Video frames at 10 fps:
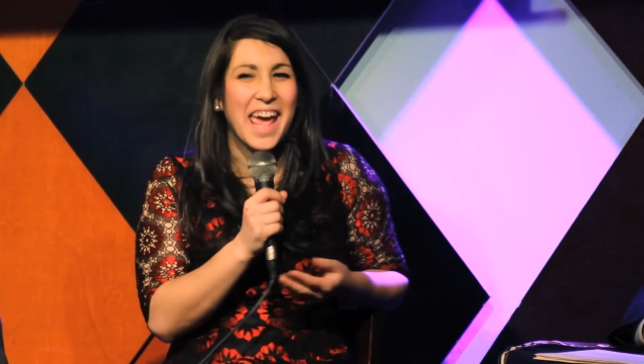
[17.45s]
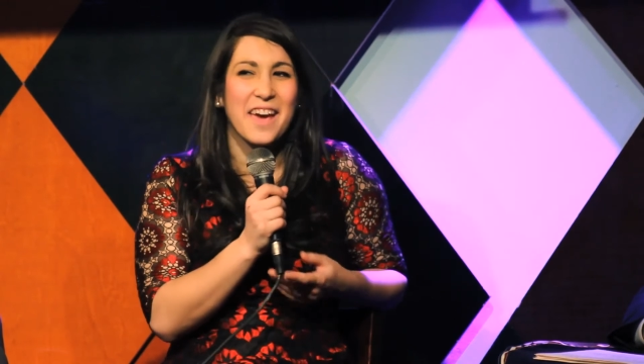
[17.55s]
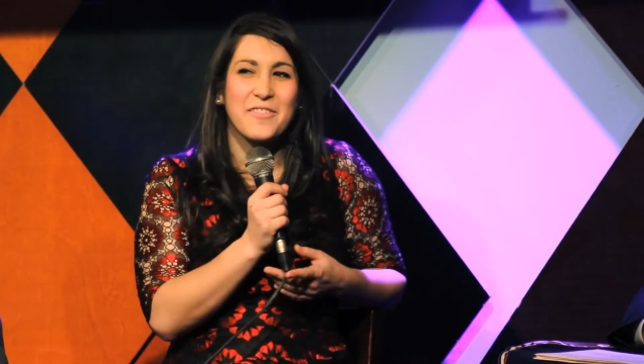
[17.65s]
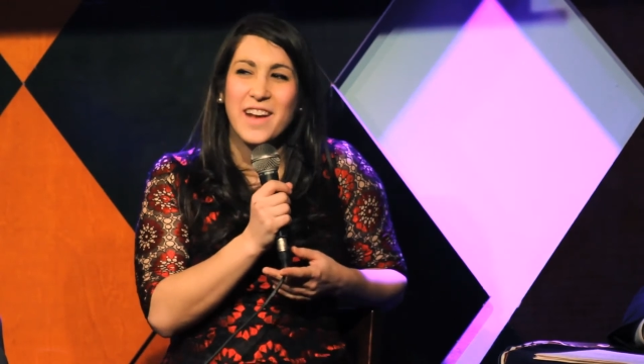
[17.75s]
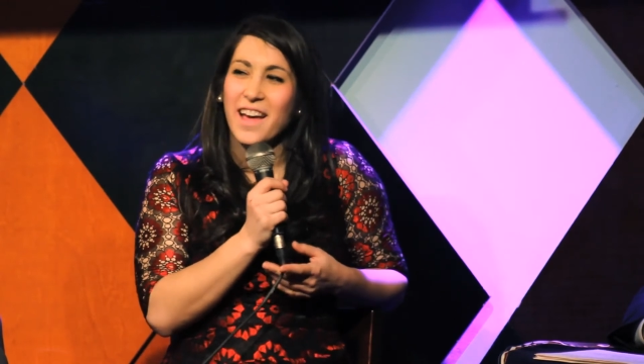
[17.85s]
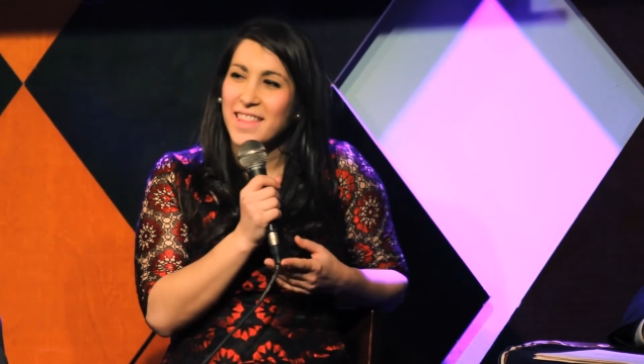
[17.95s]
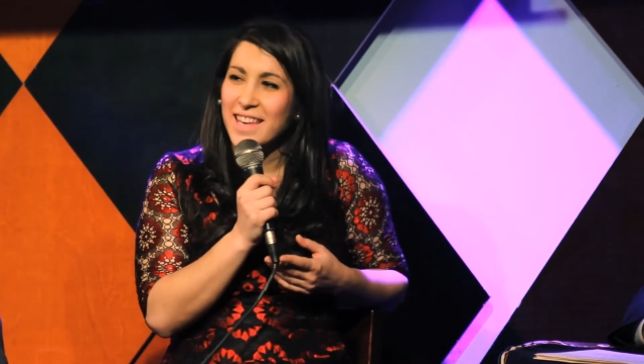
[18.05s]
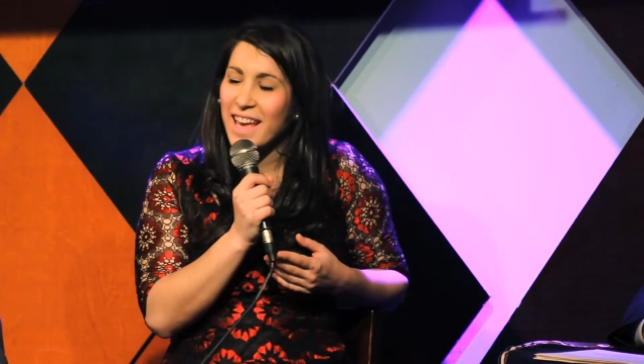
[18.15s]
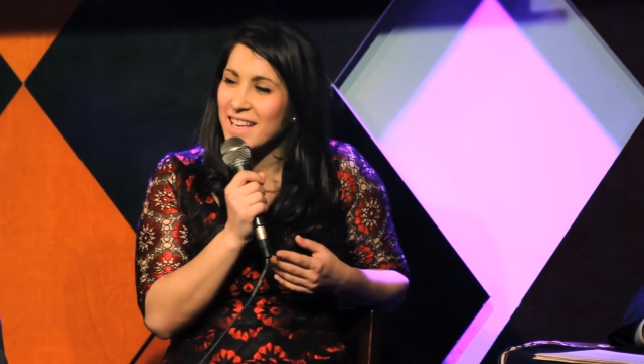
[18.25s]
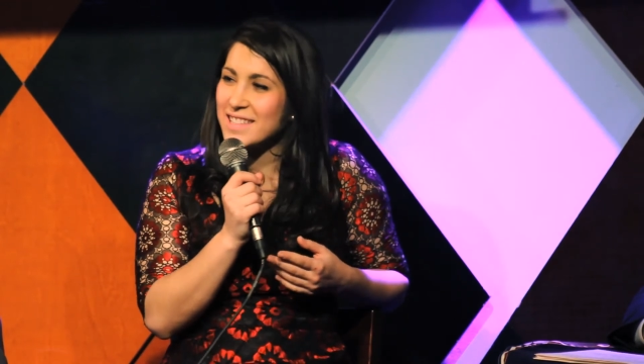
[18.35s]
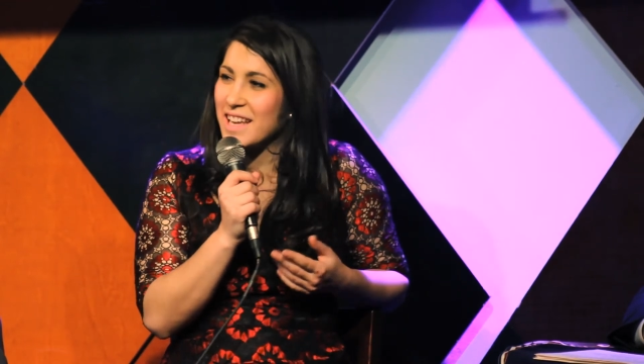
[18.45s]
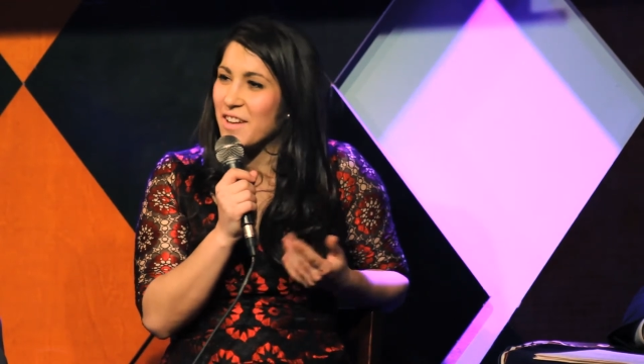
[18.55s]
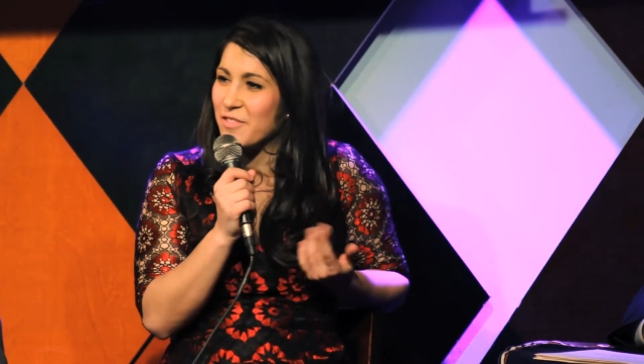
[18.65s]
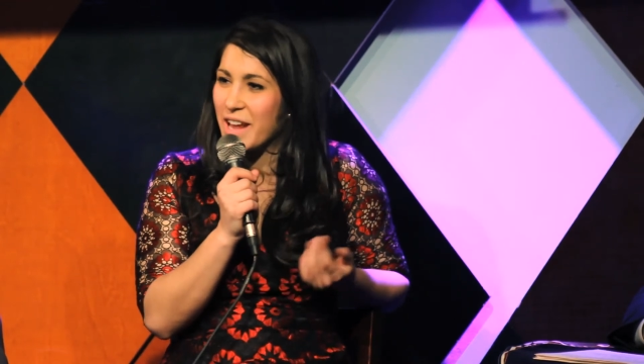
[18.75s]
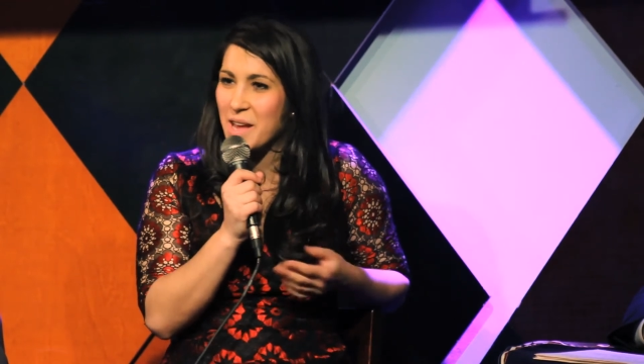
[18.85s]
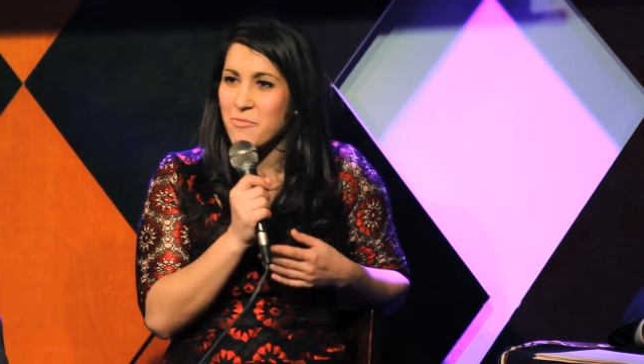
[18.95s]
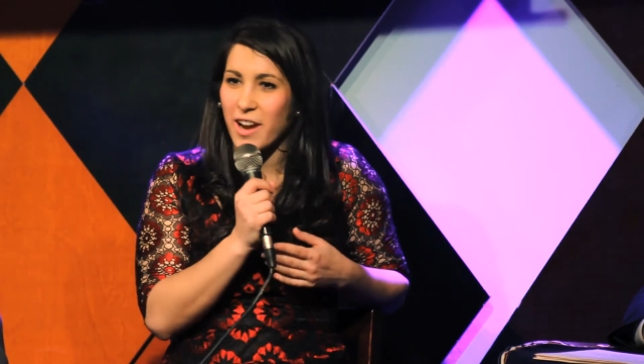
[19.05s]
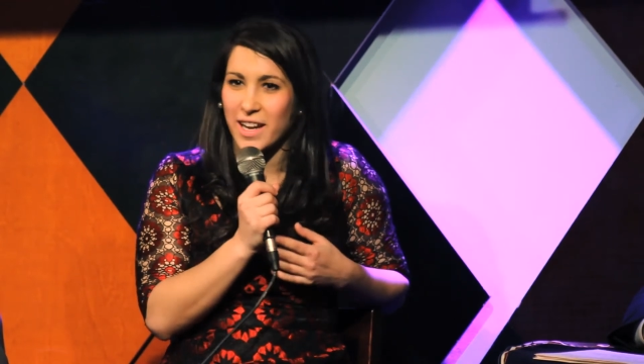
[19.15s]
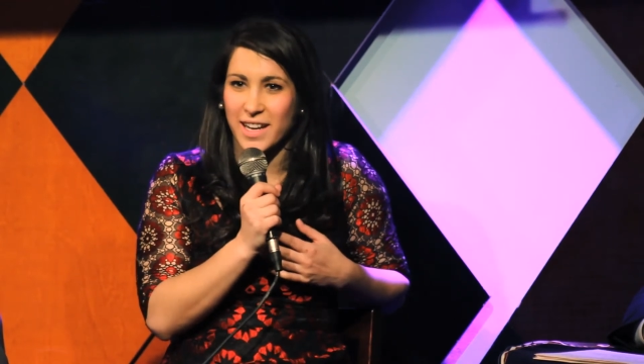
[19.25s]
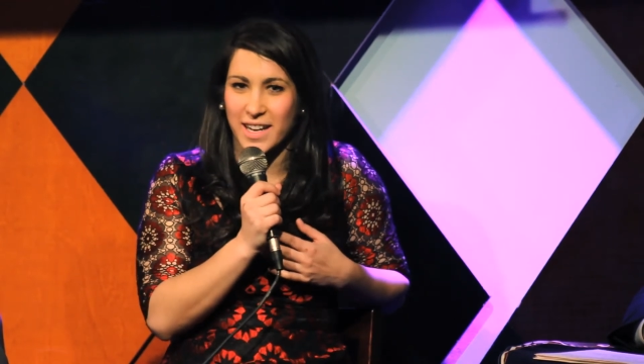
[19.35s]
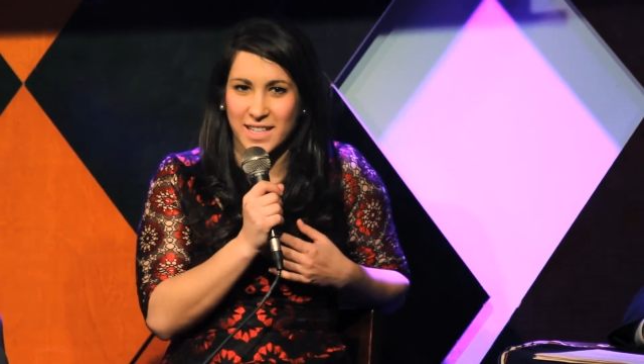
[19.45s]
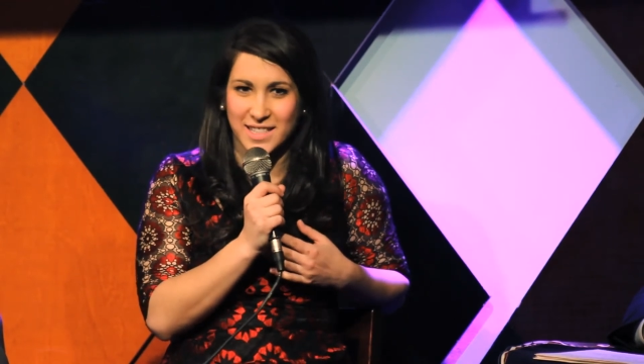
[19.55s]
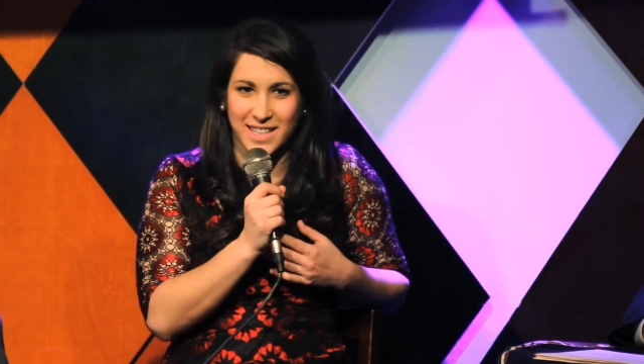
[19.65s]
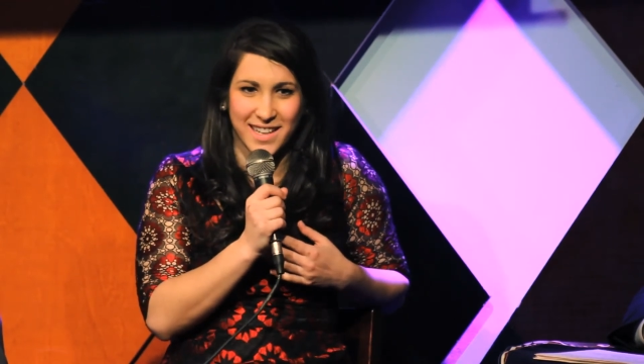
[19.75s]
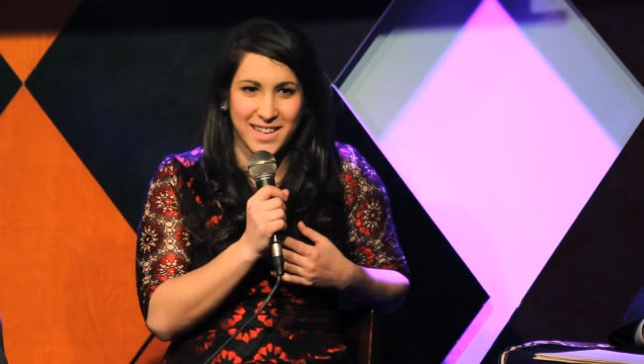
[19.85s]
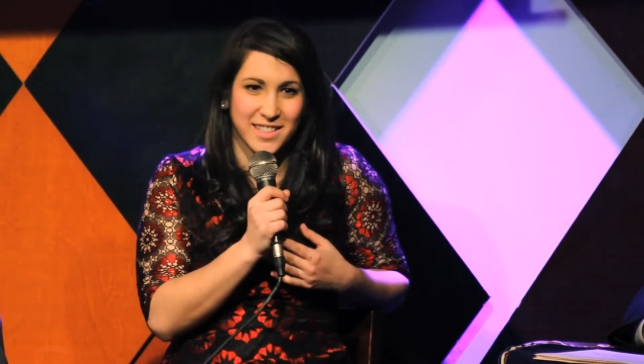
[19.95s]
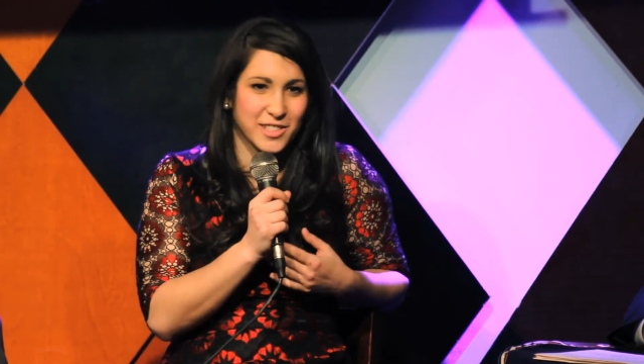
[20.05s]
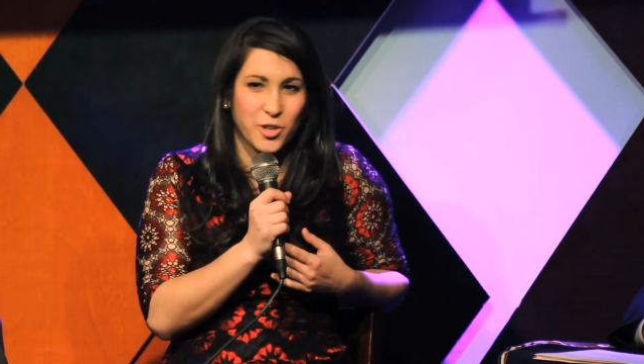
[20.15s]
if nothing else, I have name recognition because